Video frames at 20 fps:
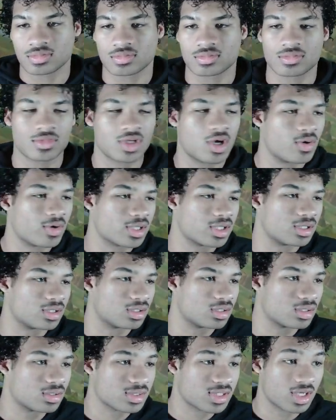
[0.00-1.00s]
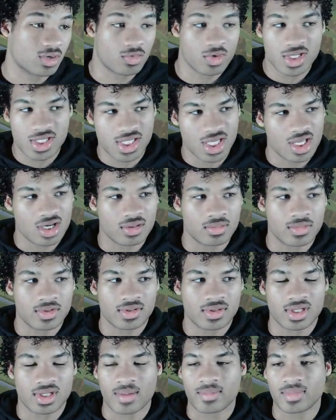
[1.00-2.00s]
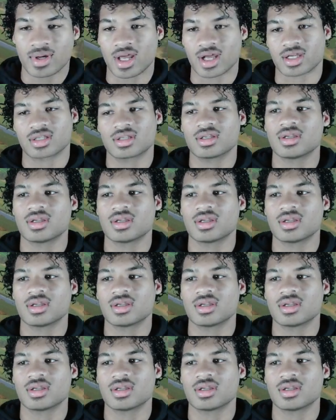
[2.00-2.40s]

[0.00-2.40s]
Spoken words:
go again. You know what I'm saying? Reset them if they're not blocking.